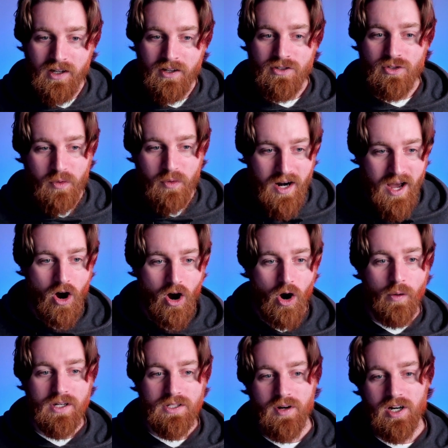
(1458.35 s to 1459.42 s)
So what I
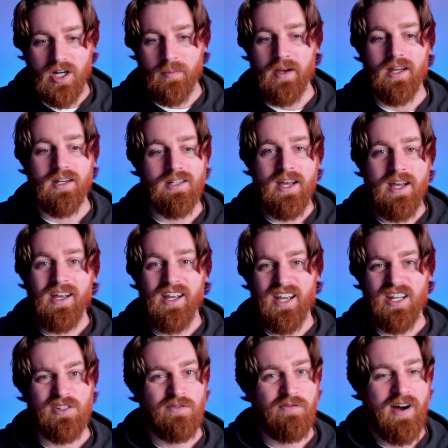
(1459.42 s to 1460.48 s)
always recommend
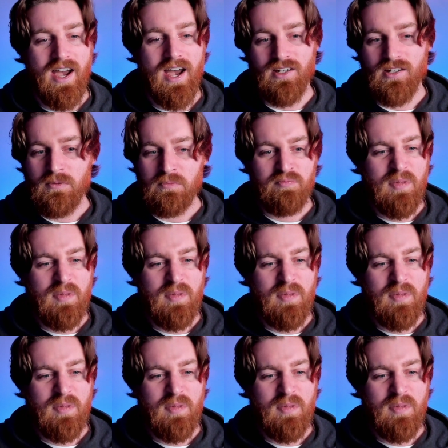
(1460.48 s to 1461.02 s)
is find